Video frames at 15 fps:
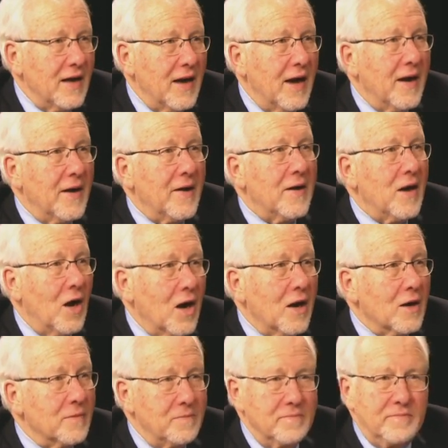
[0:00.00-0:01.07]
uh,
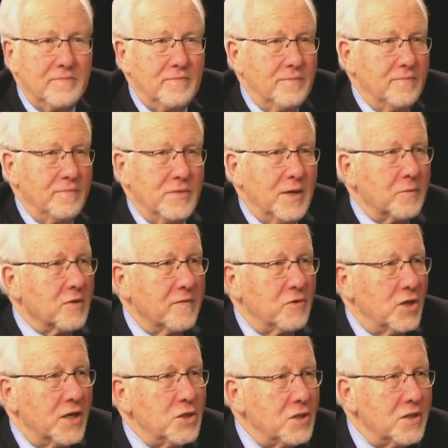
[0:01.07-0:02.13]
our number of
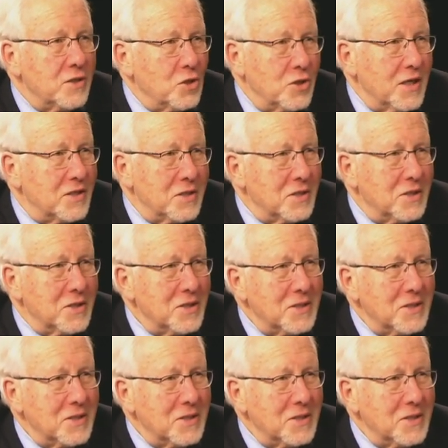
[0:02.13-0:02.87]
judges and sure. justices? I mean,